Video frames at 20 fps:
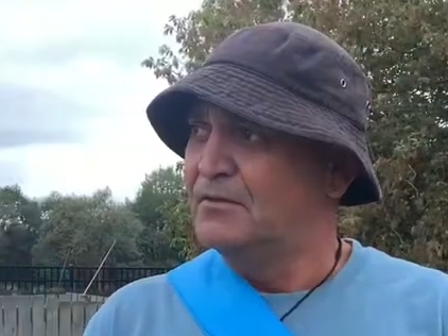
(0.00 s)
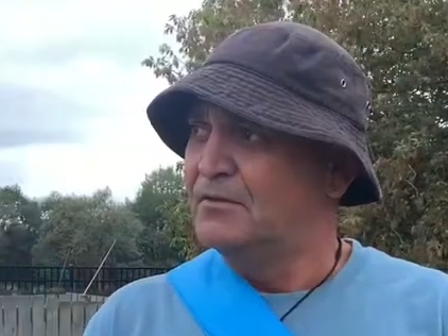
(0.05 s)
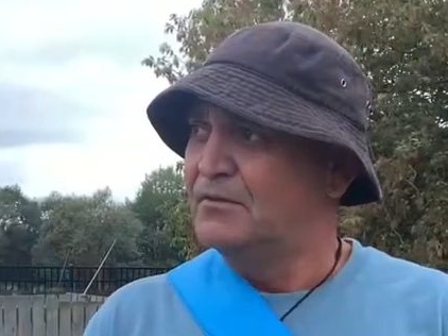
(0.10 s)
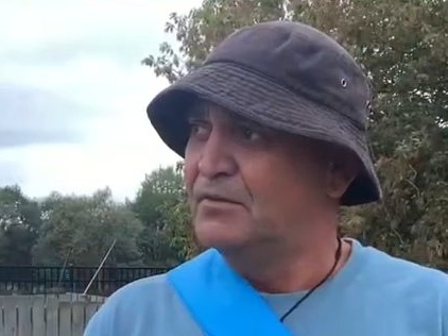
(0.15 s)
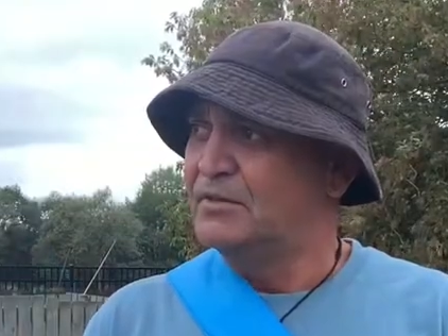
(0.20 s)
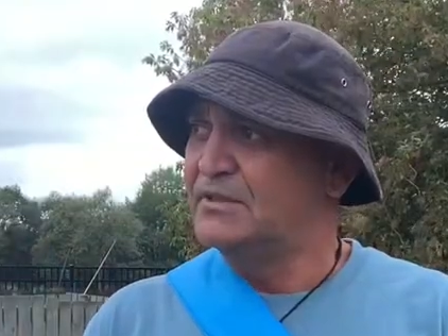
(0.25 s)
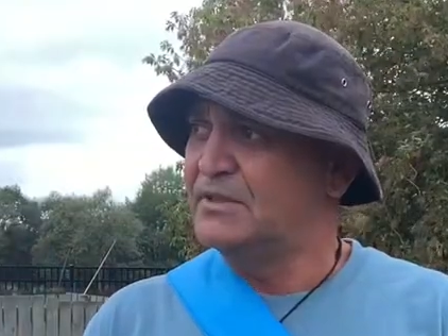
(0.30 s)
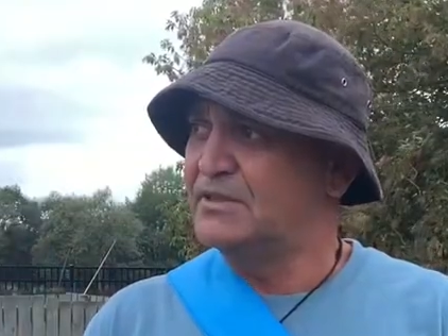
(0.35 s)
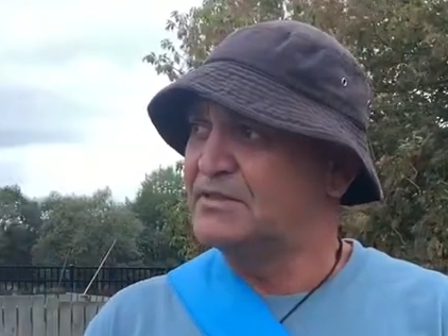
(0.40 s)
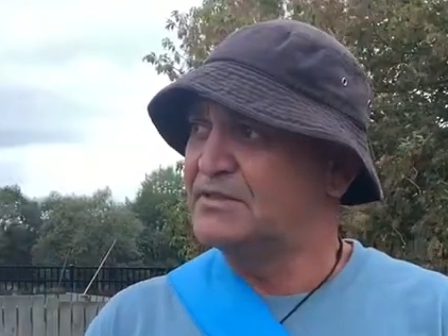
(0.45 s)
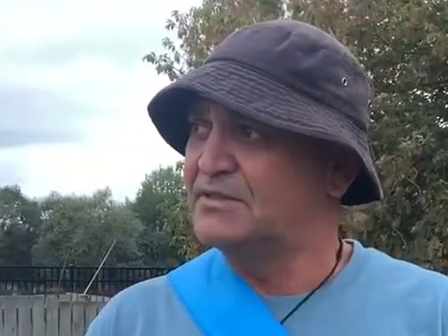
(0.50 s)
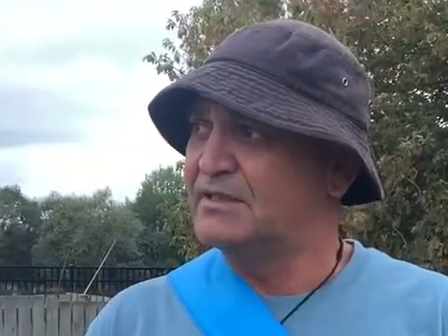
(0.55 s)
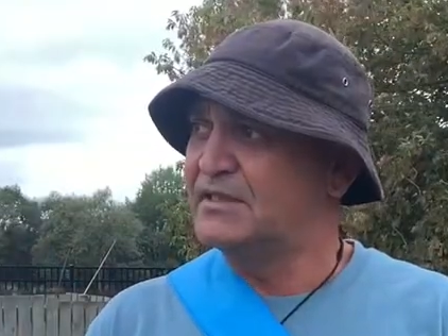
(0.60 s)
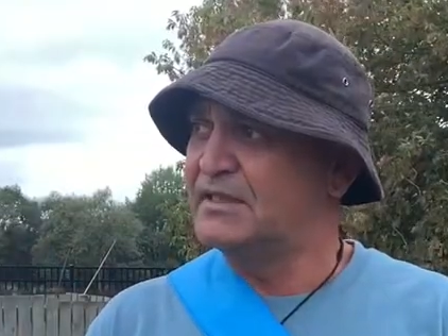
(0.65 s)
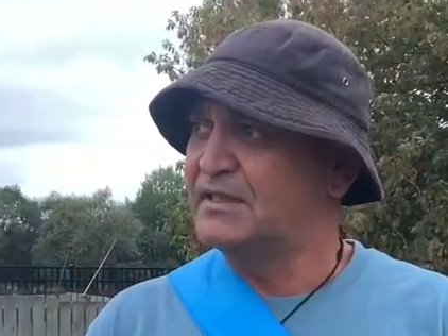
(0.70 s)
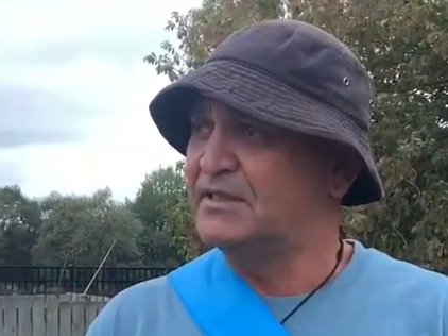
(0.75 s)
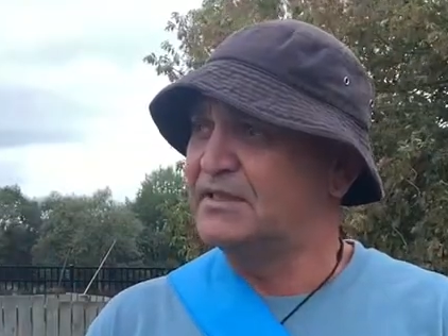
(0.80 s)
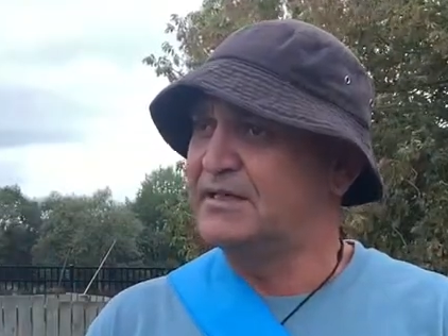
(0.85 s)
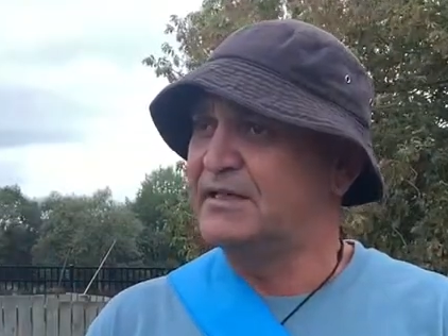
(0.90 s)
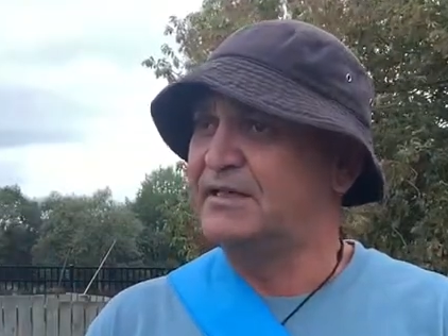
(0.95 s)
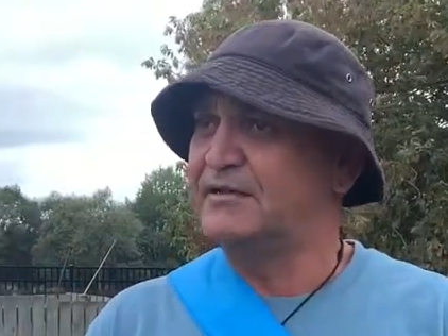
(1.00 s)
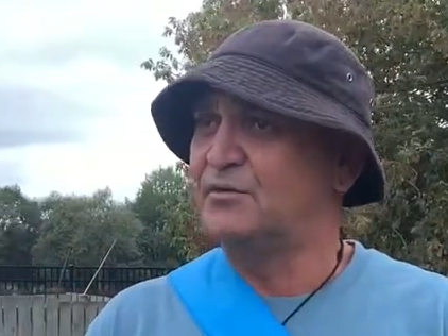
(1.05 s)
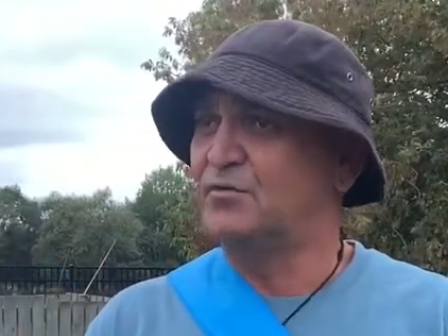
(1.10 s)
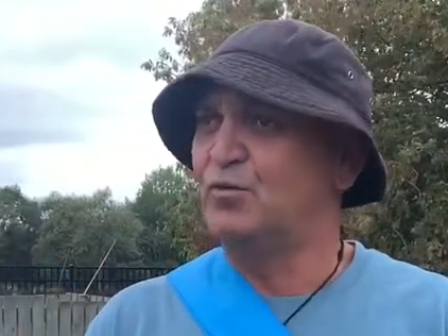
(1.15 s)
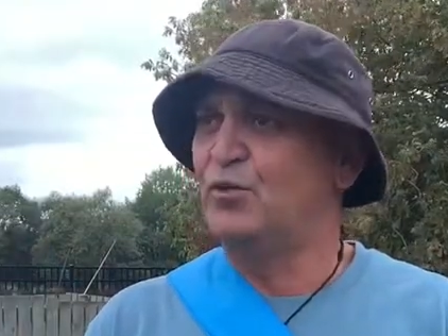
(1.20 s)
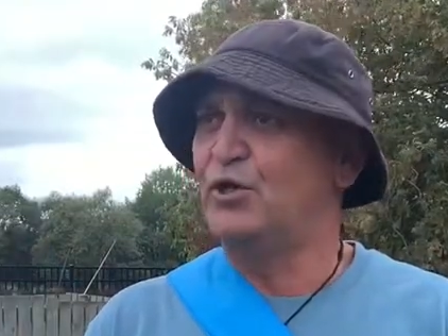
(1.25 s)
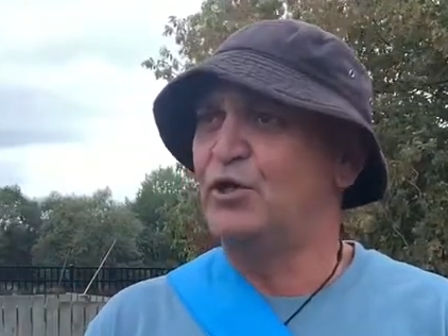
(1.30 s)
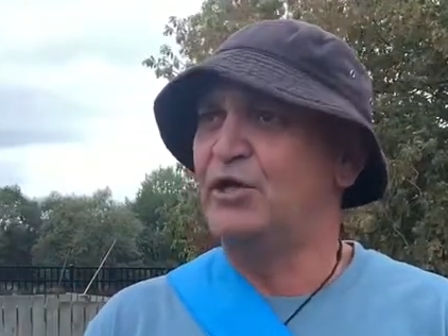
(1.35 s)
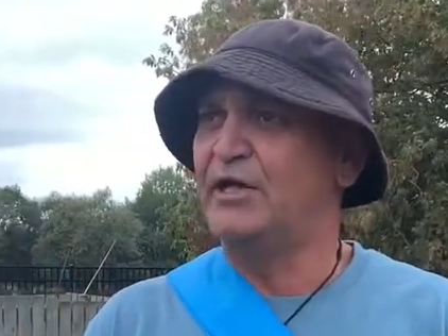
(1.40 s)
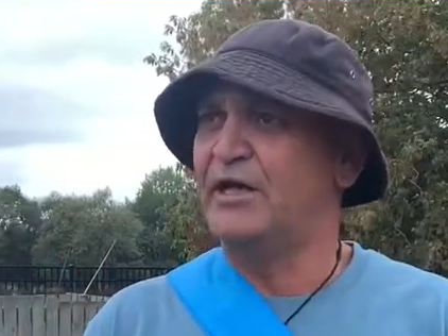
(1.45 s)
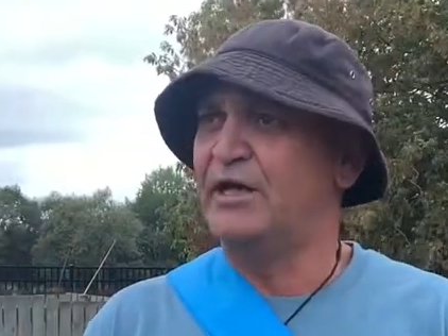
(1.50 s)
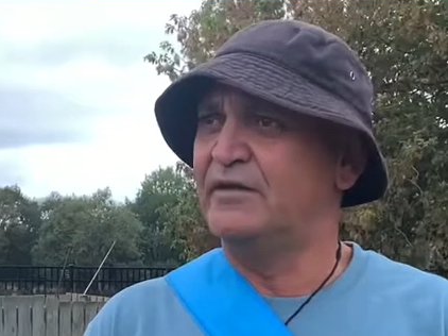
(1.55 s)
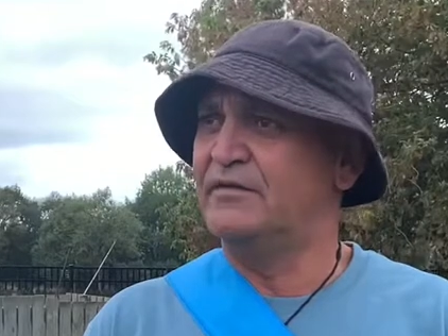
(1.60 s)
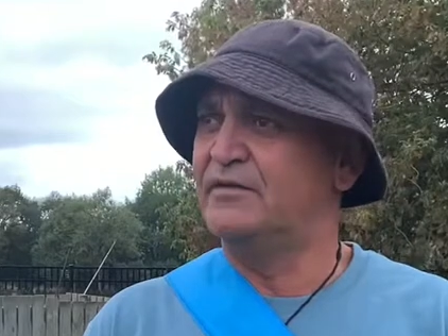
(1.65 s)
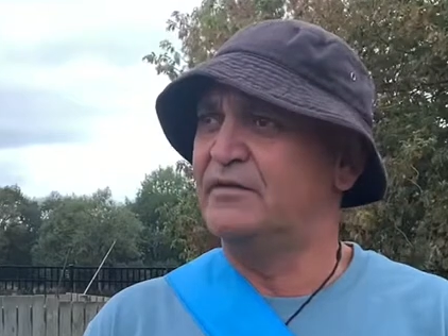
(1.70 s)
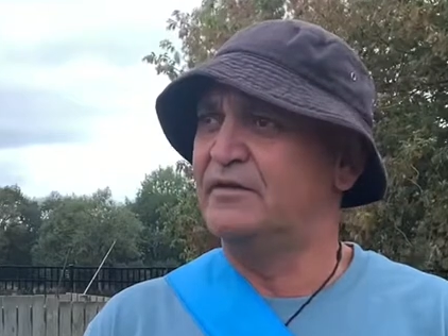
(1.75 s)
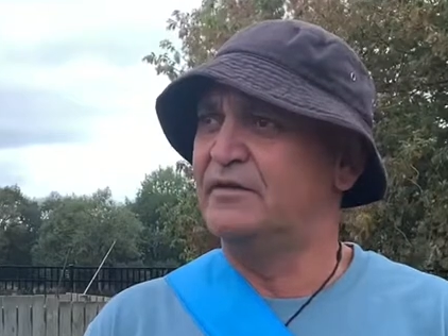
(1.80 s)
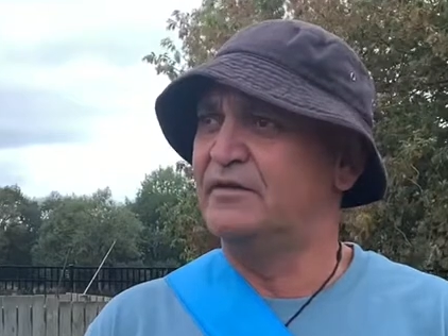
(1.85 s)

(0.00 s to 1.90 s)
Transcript: we just need to get the word out